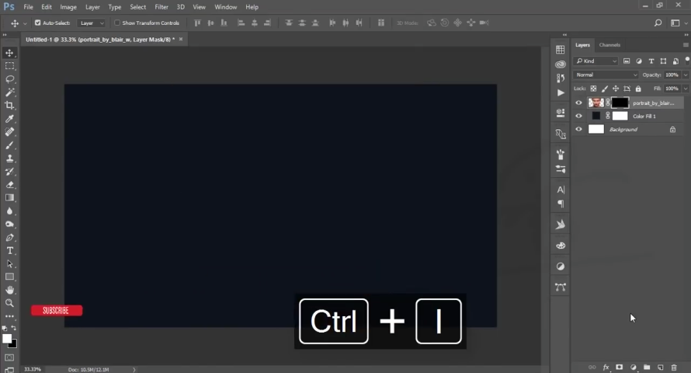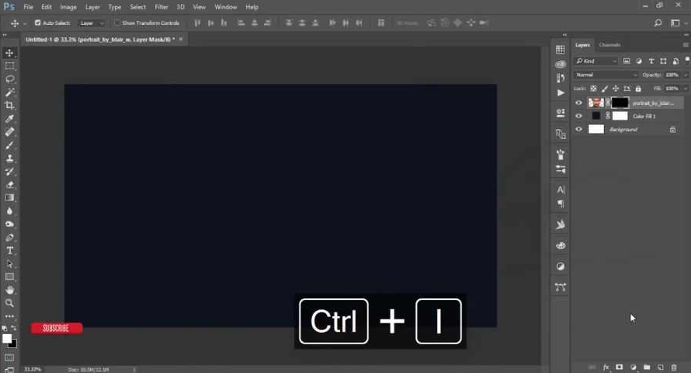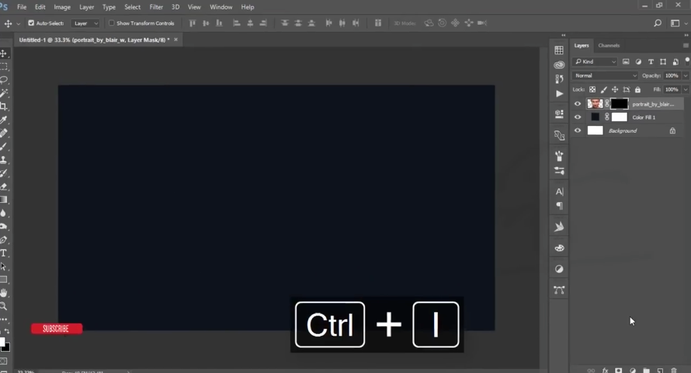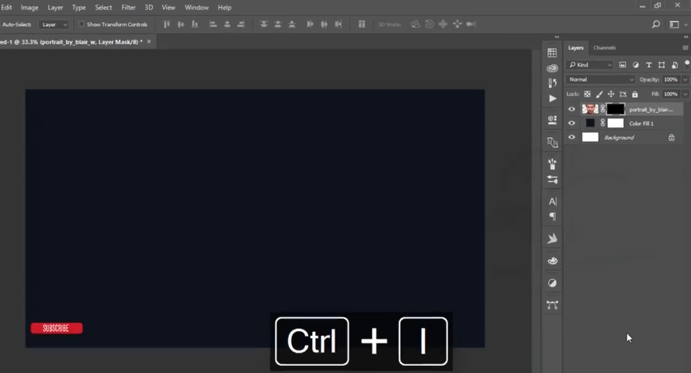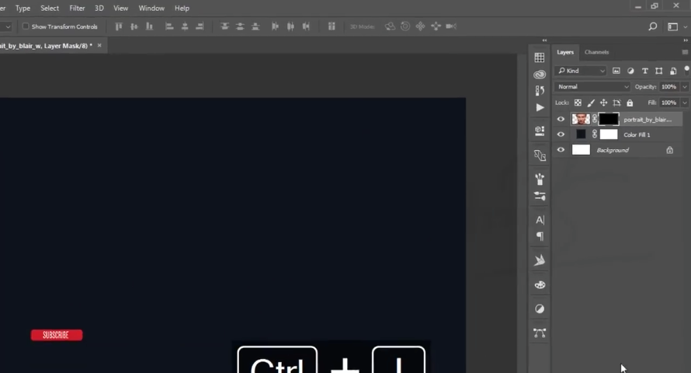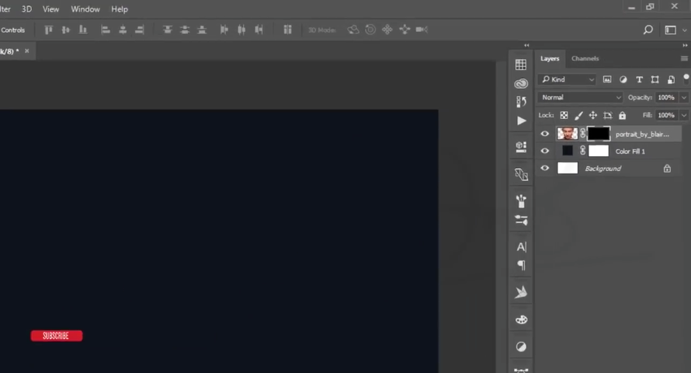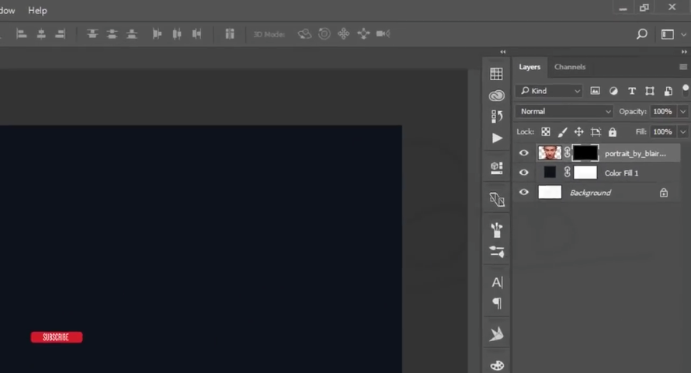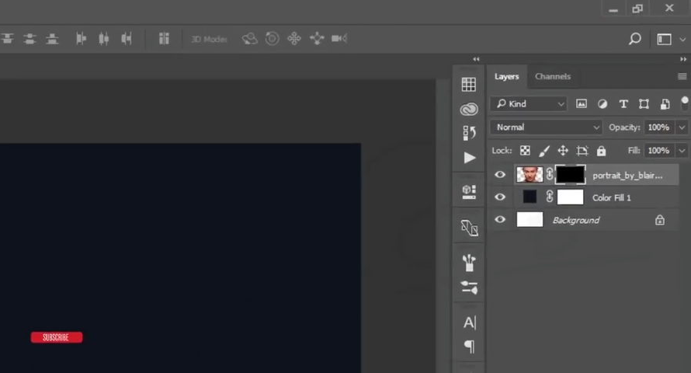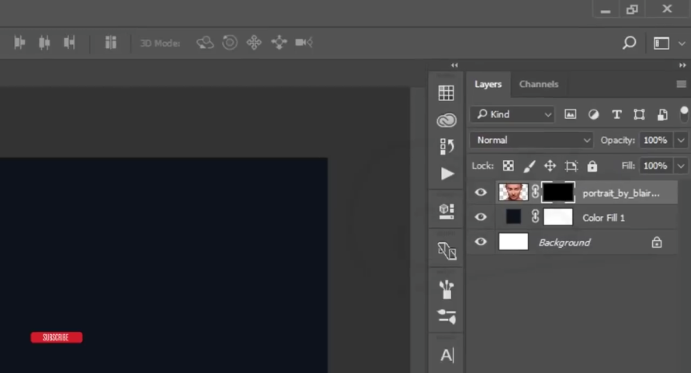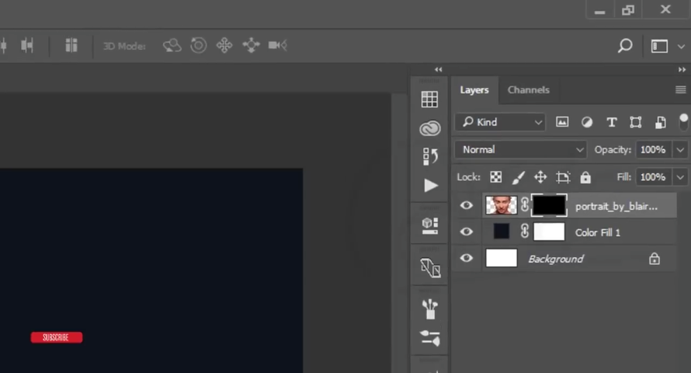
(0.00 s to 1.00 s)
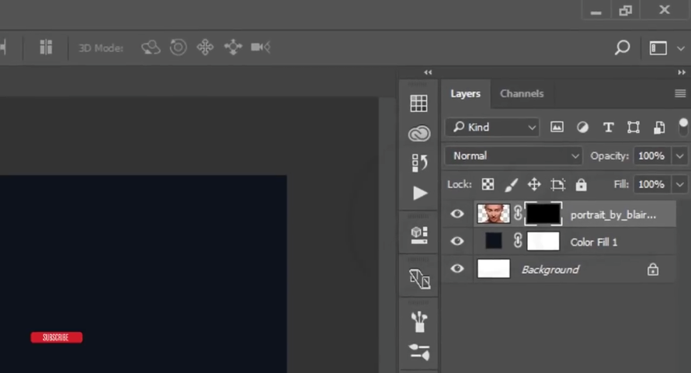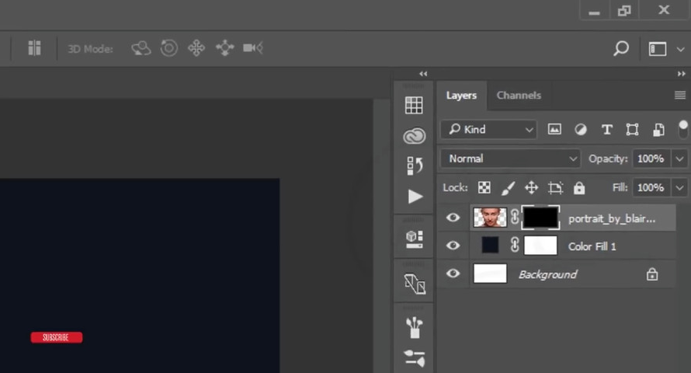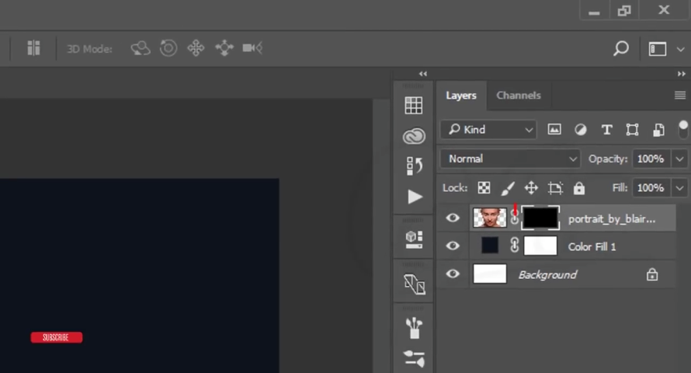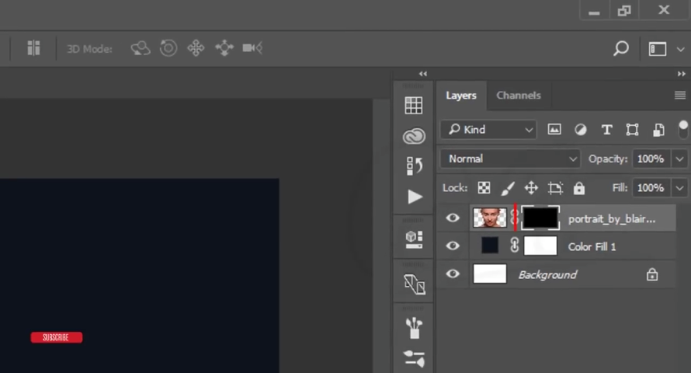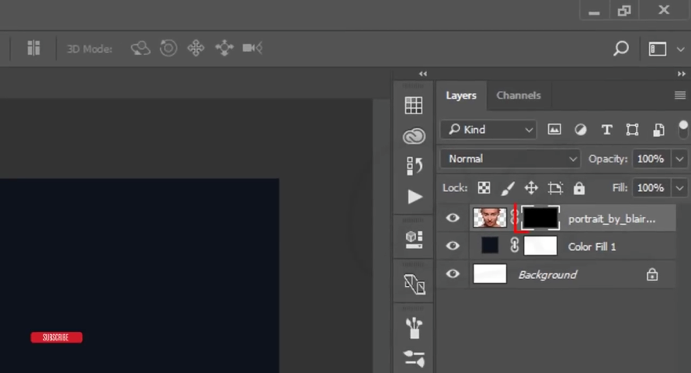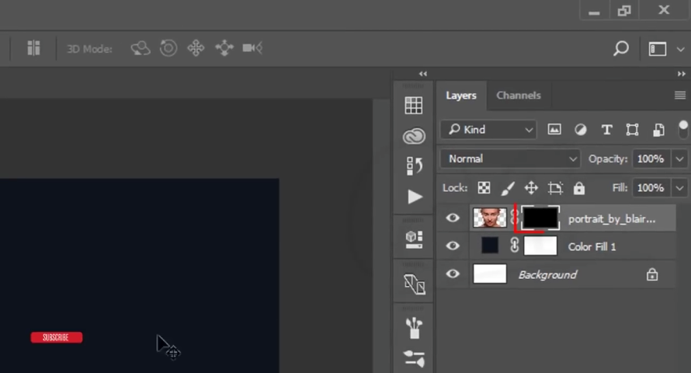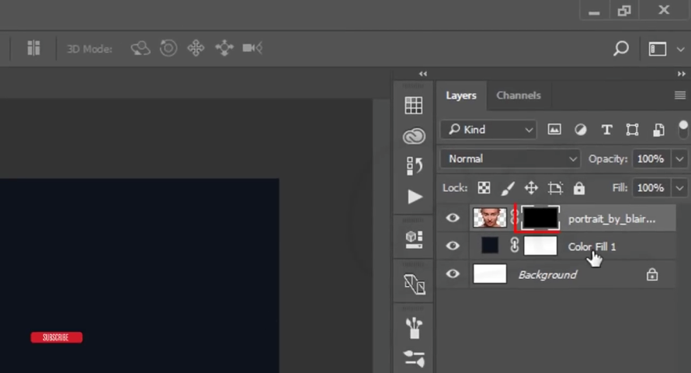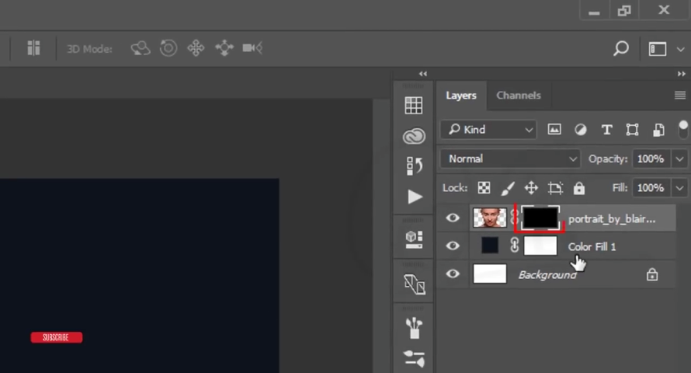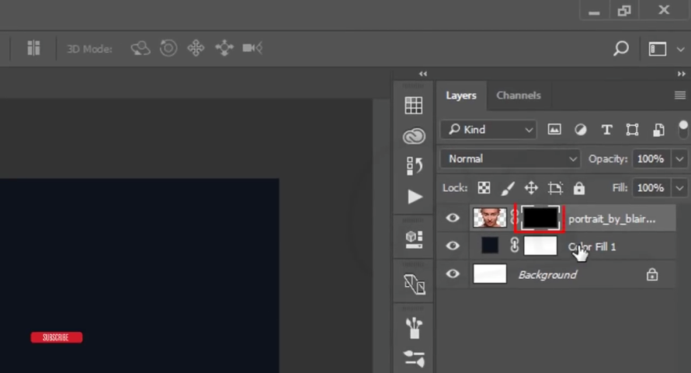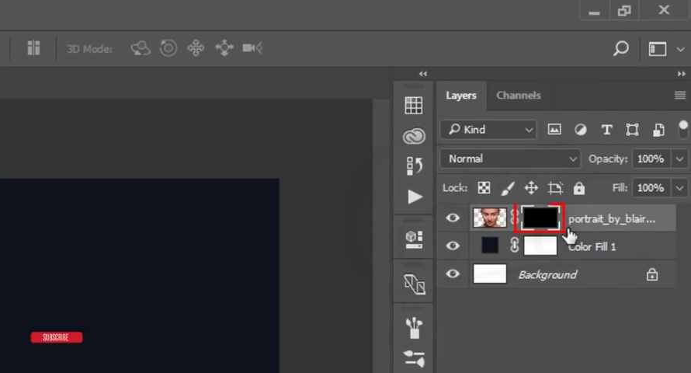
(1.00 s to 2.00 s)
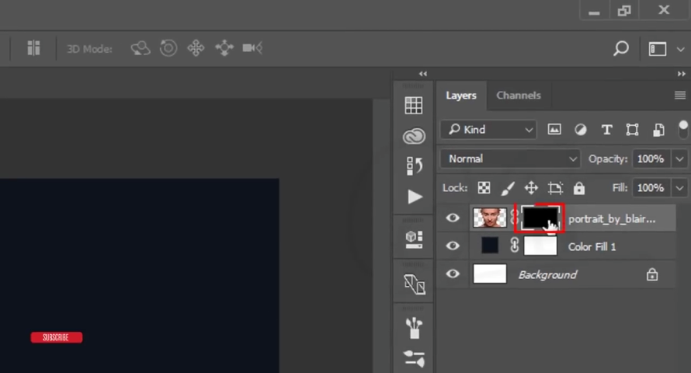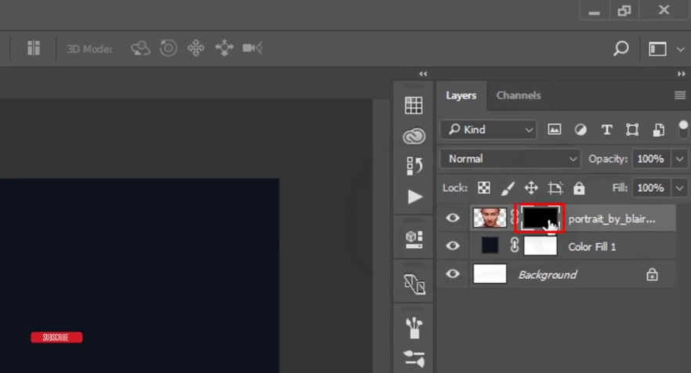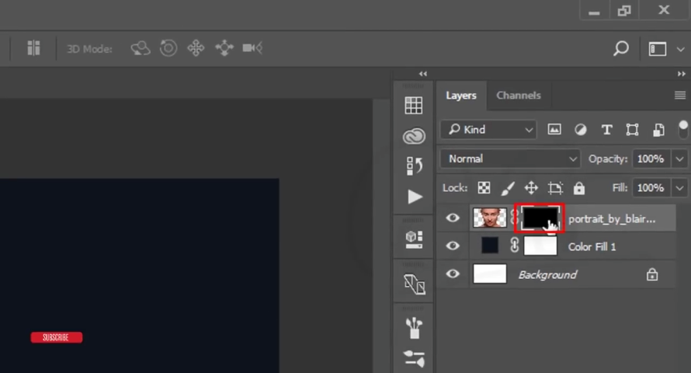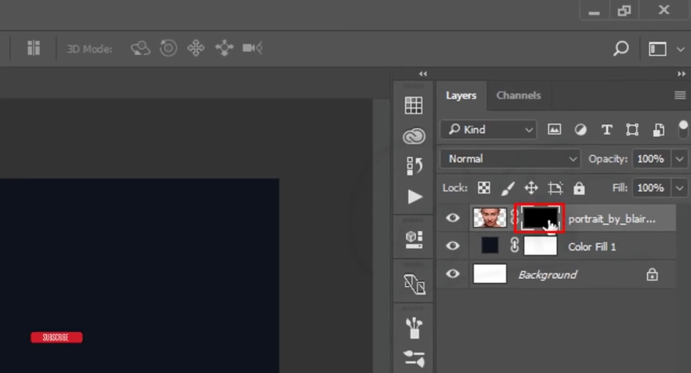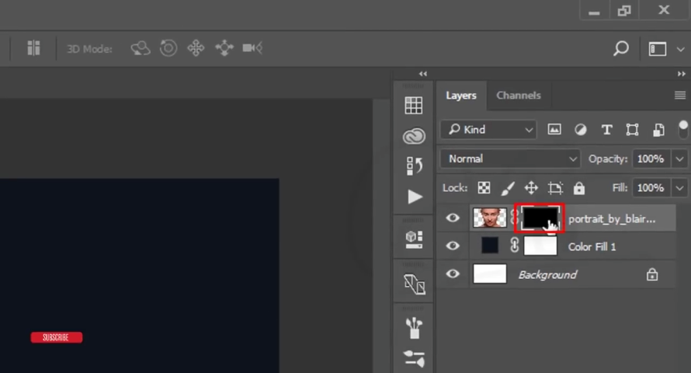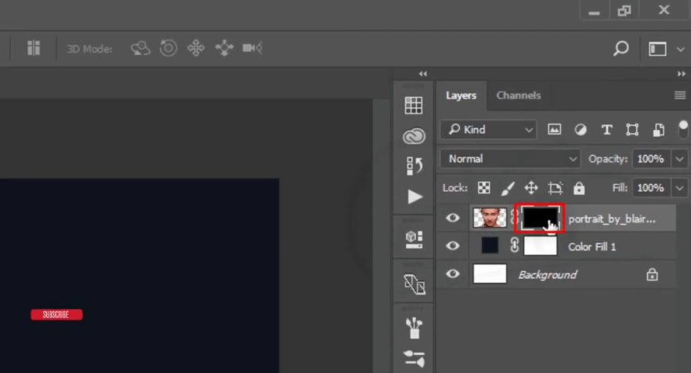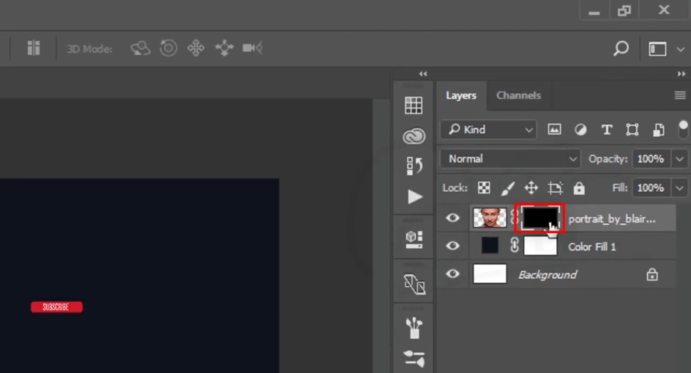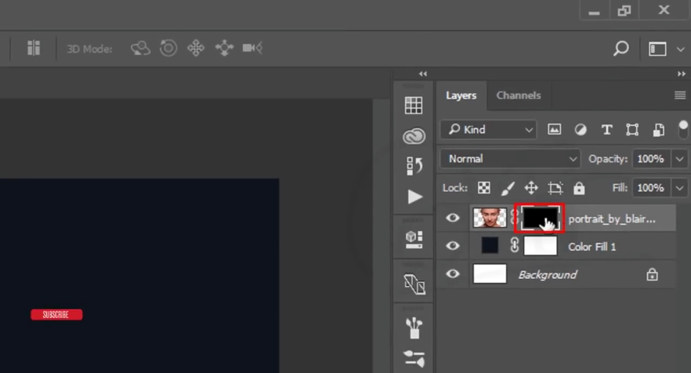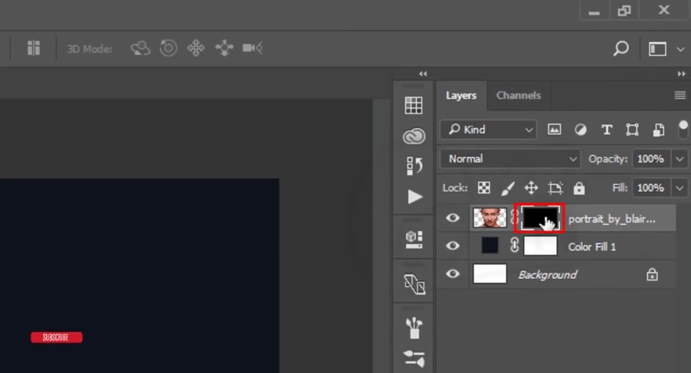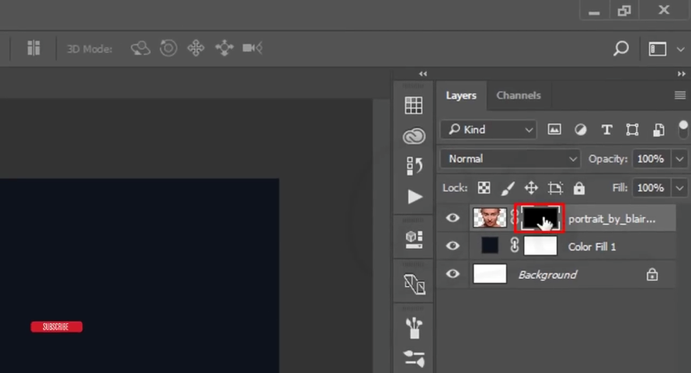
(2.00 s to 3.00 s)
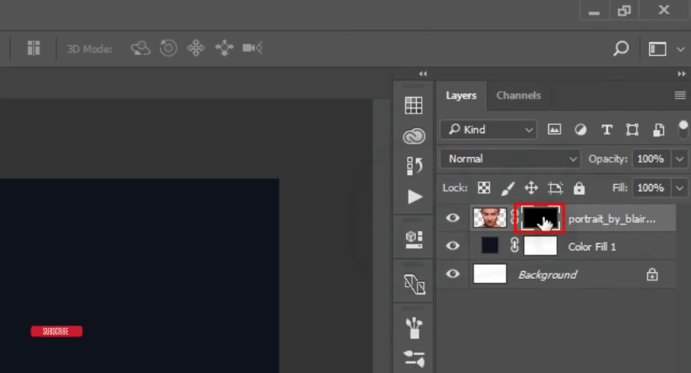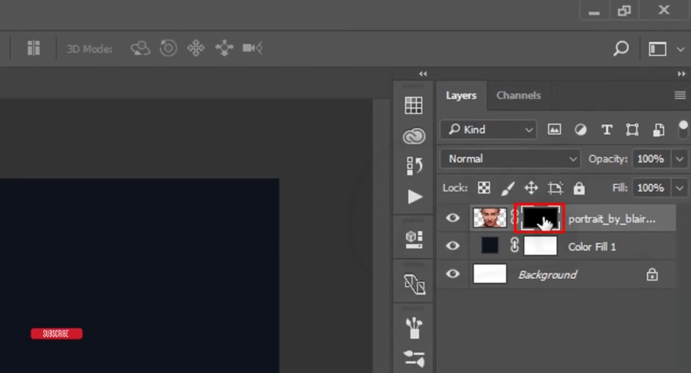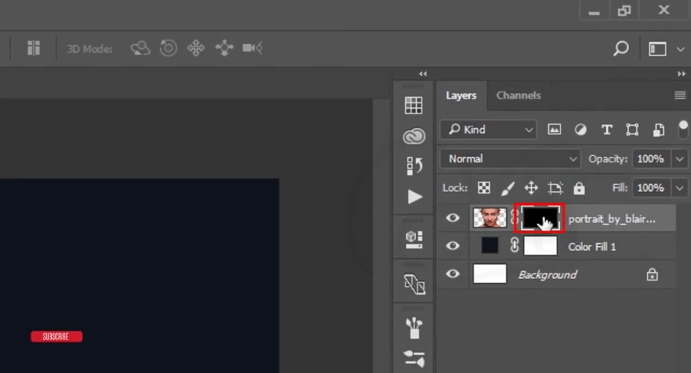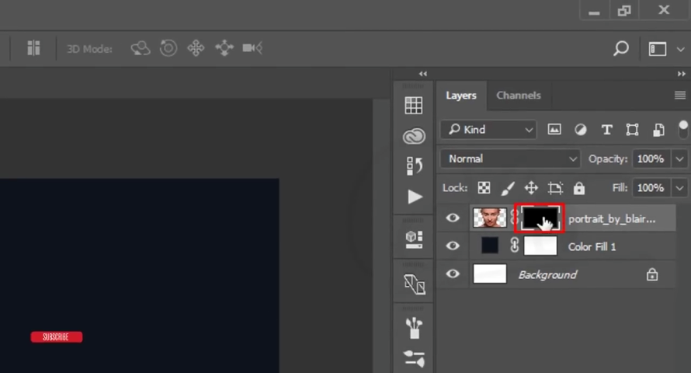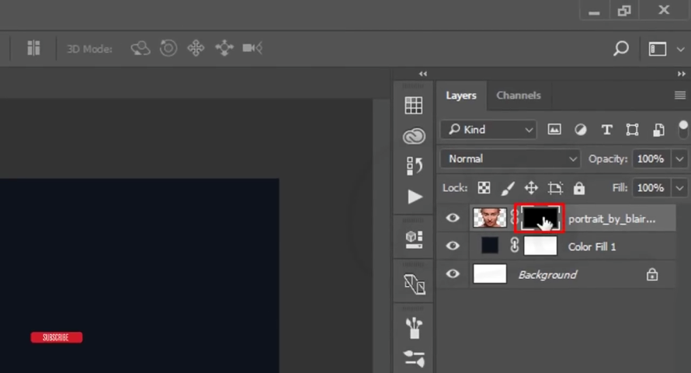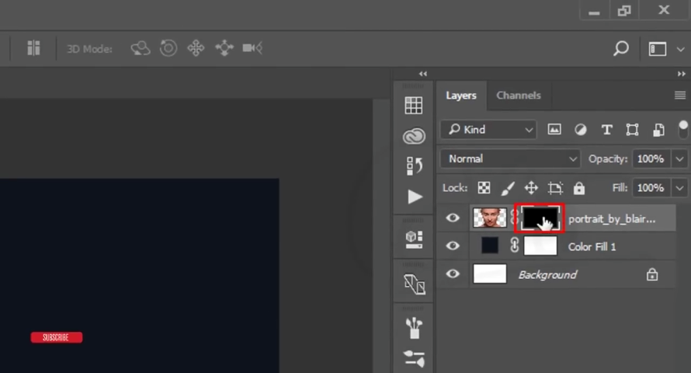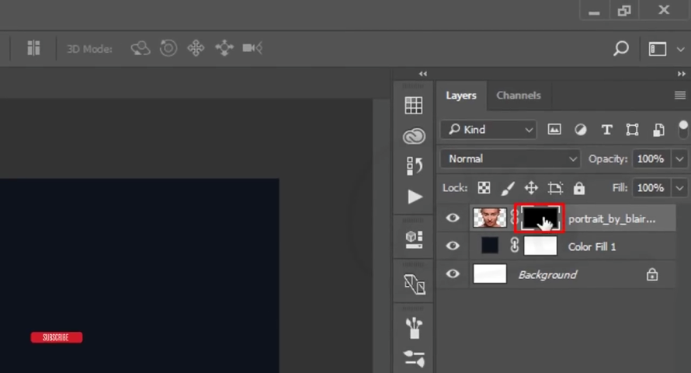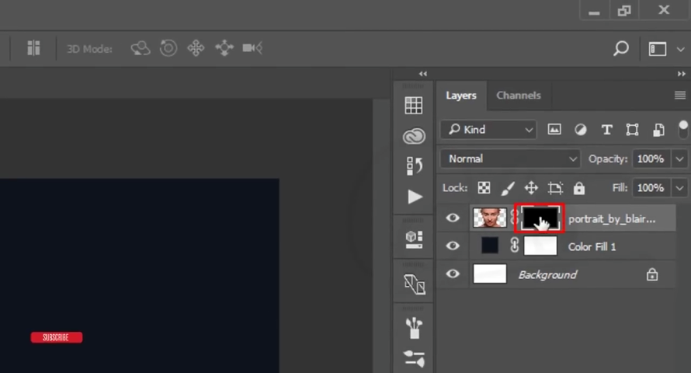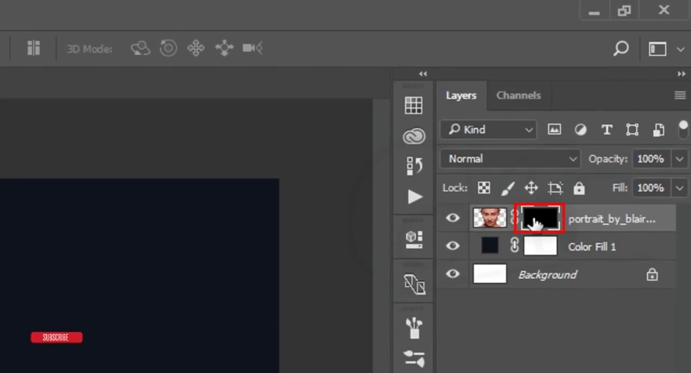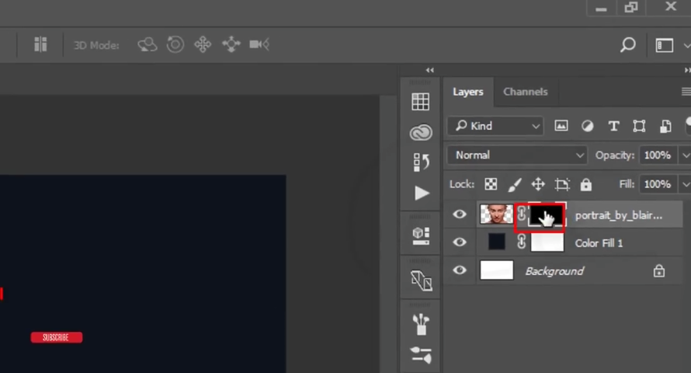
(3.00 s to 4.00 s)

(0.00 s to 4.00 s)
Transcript: Nobody's mouth can be seen.